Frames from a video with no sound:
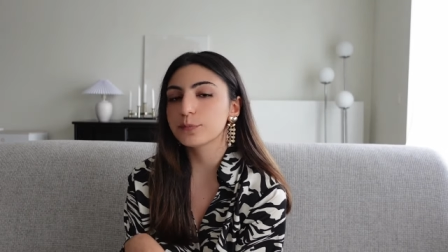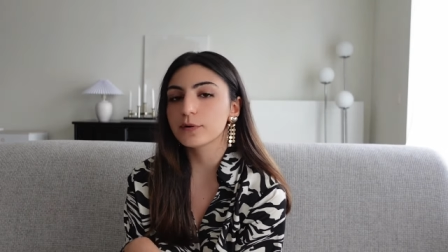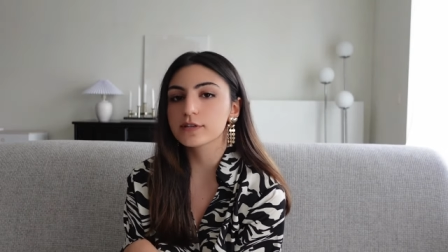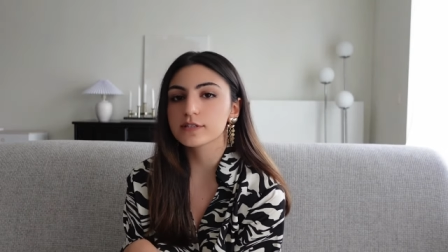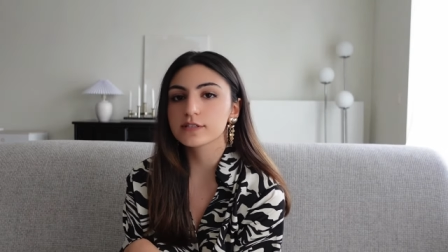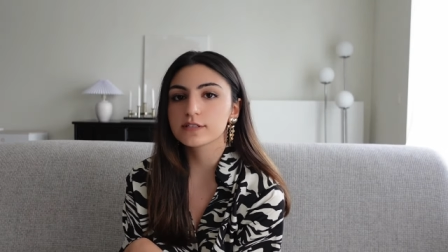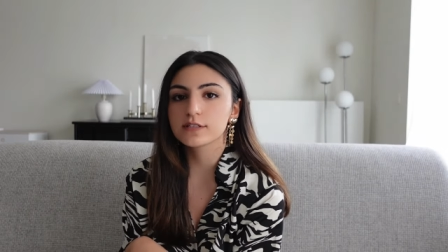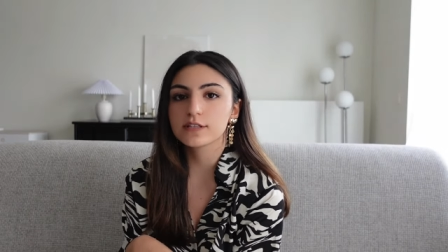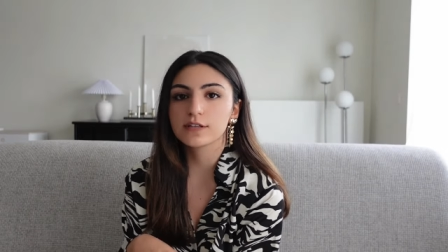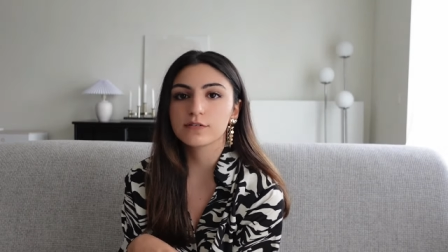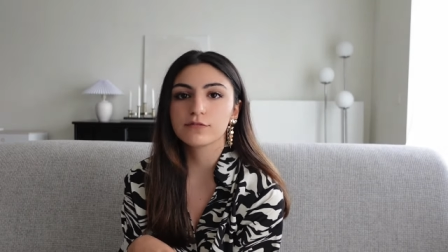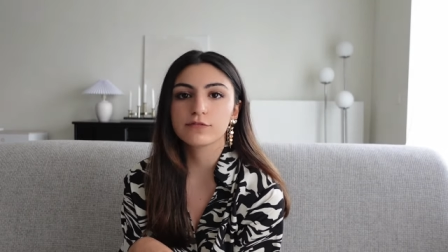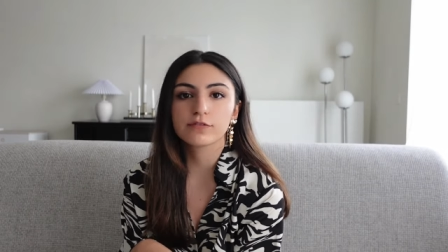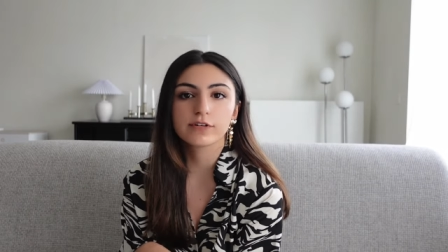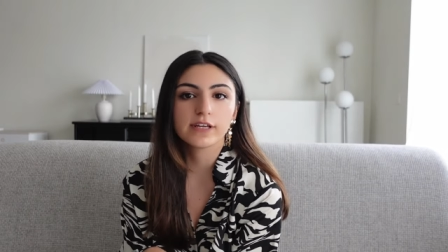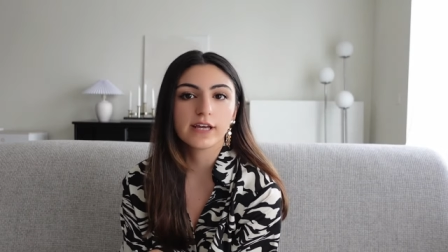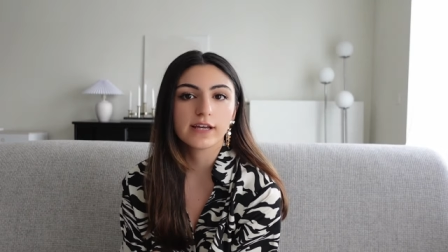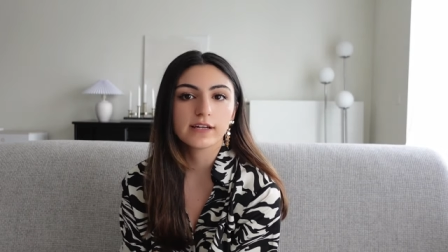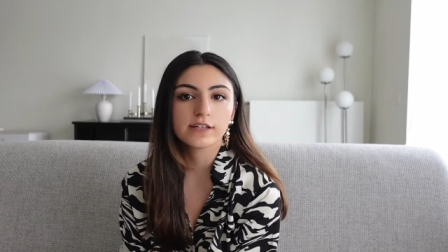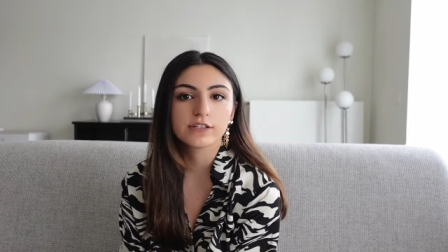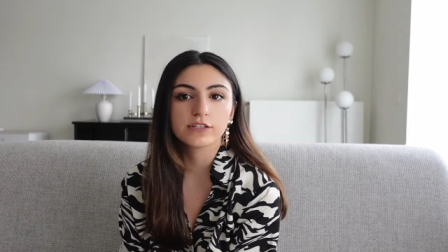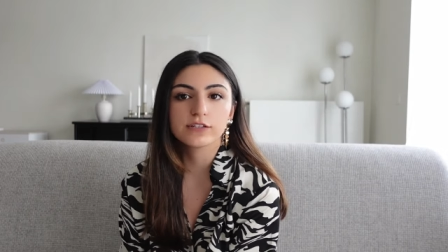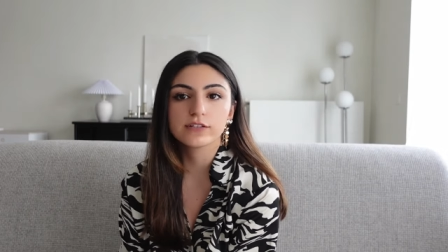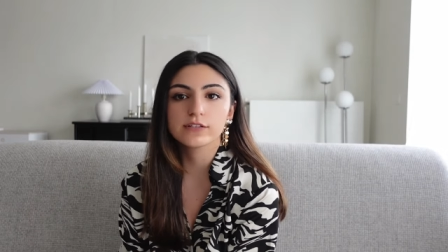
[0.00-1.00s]
positive
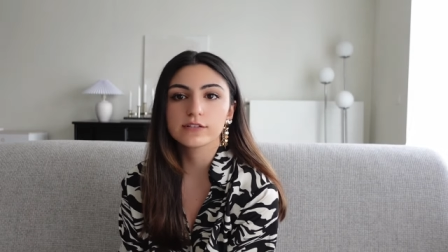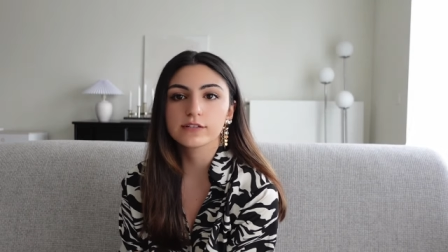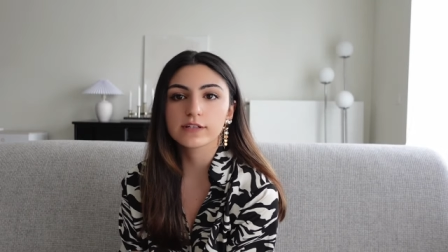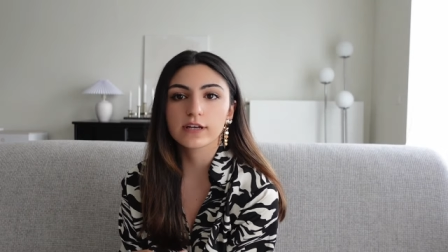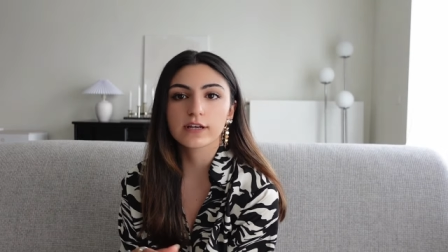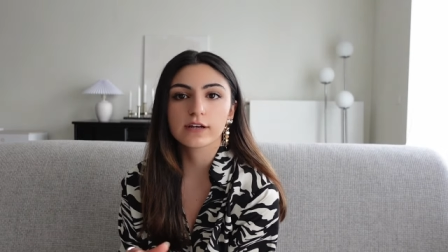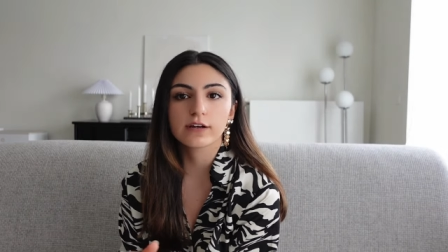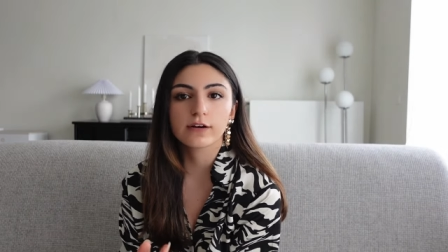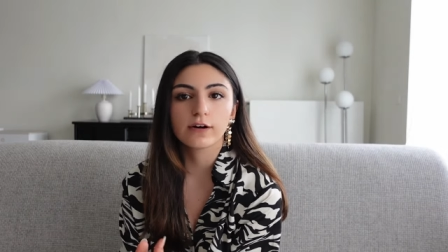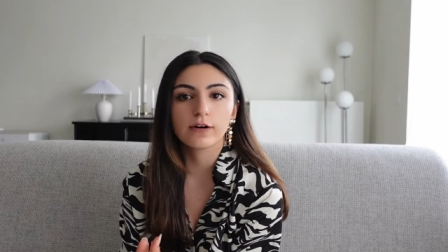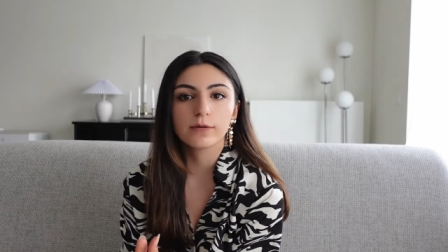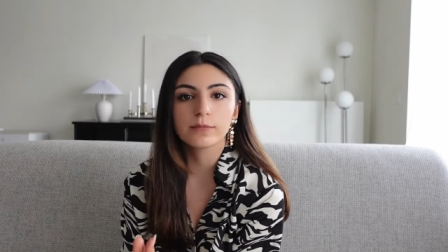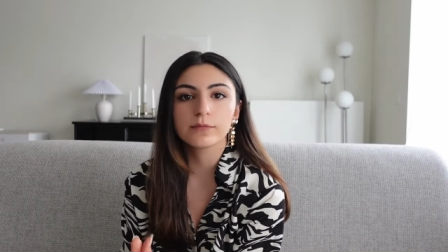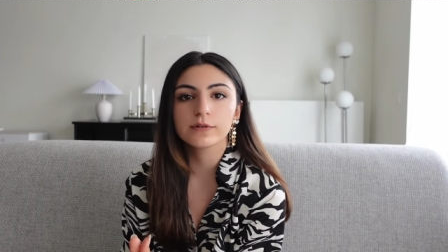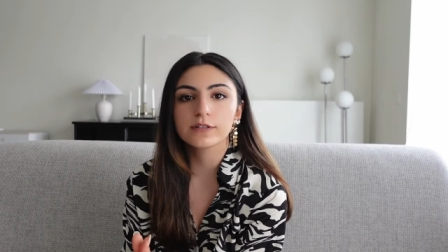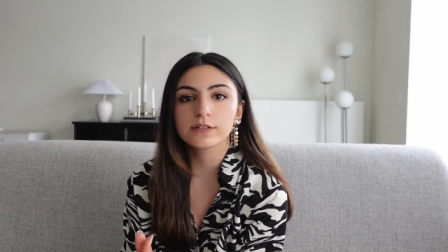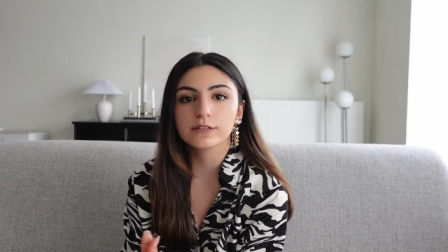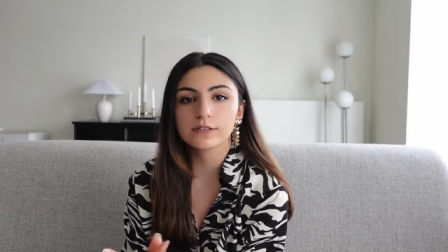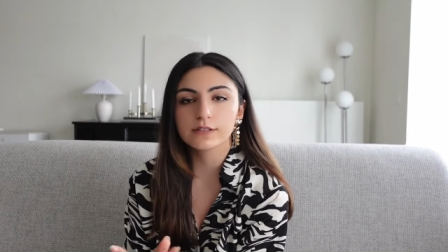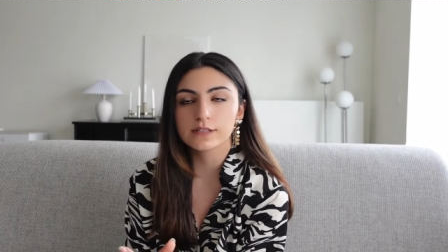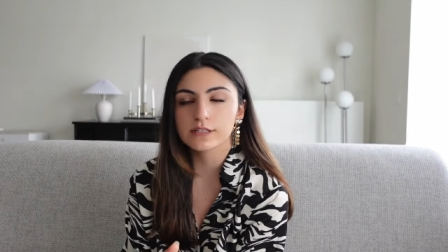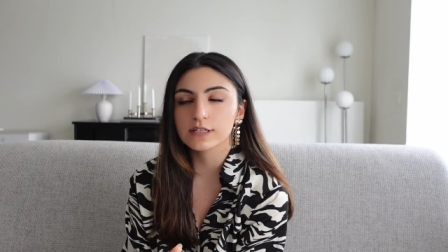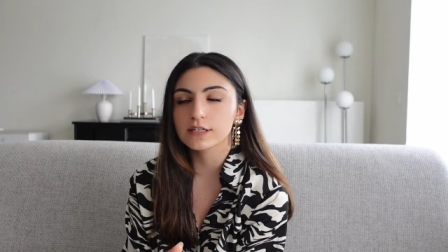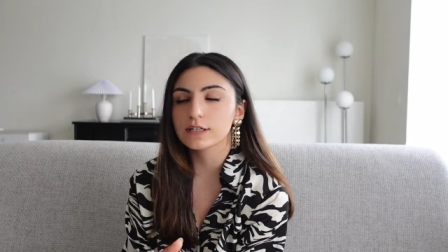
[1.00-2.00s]
reactions and
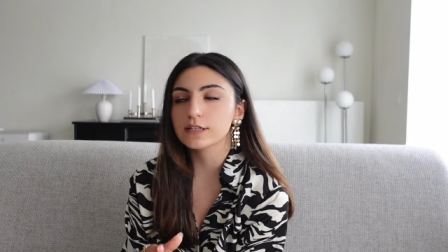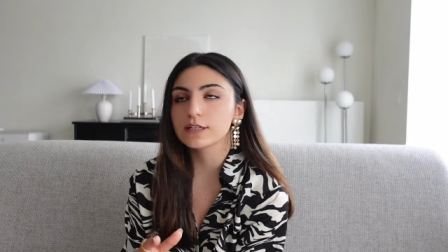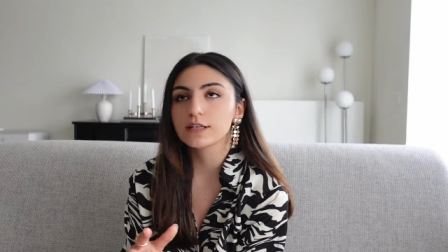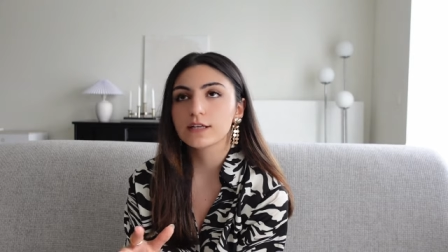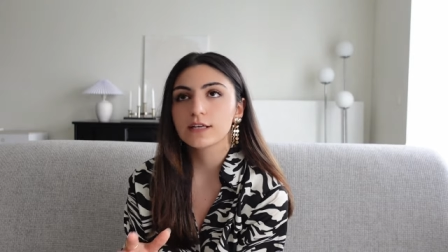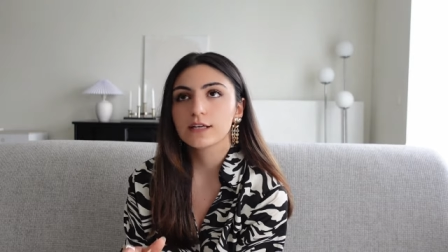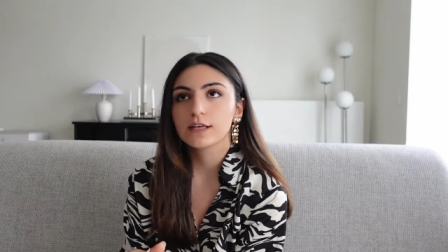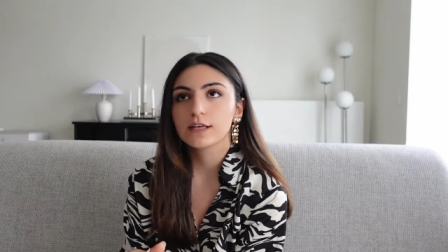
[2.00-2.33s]
comments and